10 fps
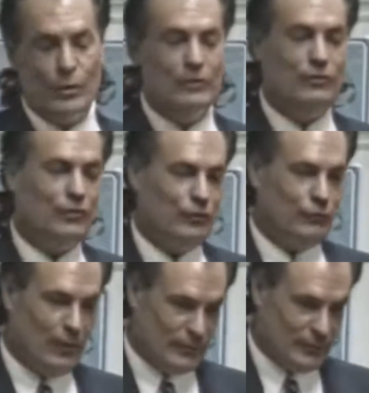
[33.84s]
According to
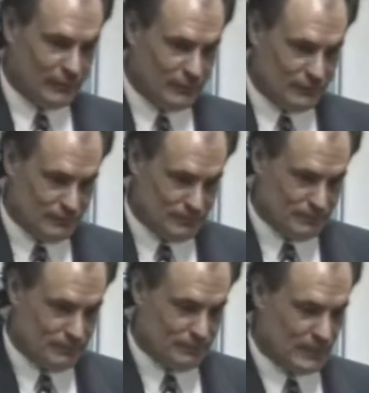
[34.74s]
the Andromedans,
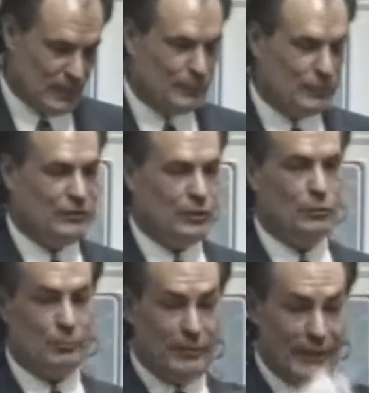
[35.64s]
I'm going to
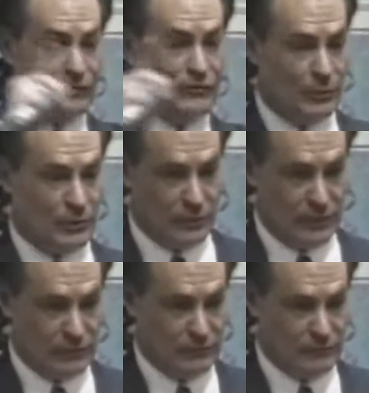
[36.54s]
deal with planetary
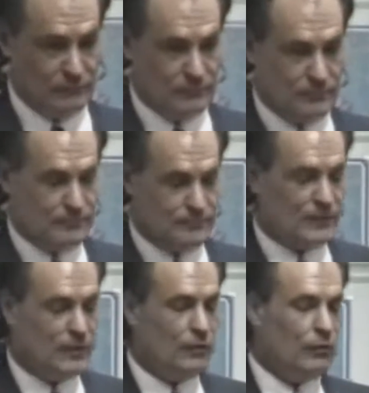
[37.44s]
things.
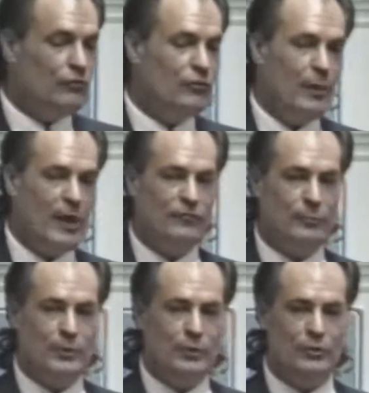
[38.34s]
There is a
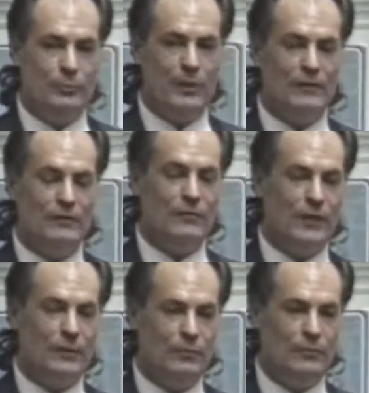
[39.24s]
possibility
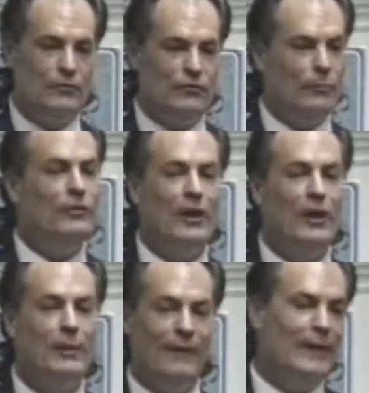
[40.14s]
that
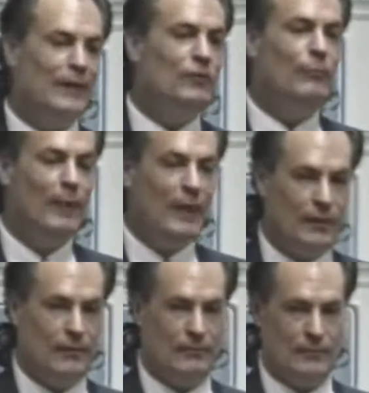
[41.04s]
sometime by the end of
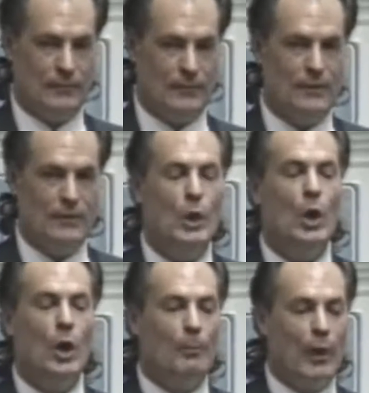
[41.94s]
May,
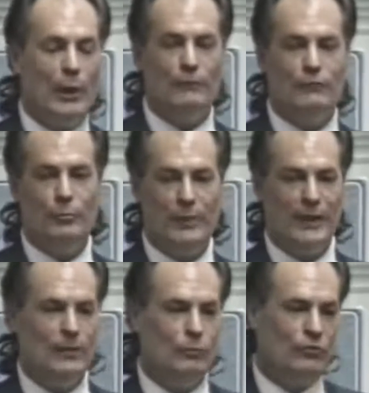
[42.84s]
a part of
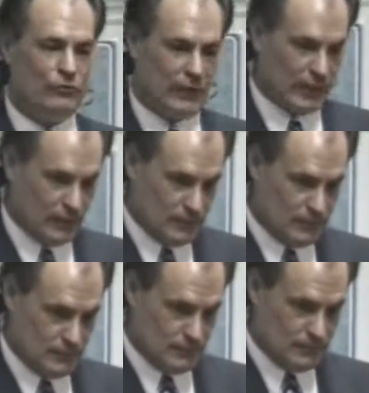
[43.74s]
Japan will sink.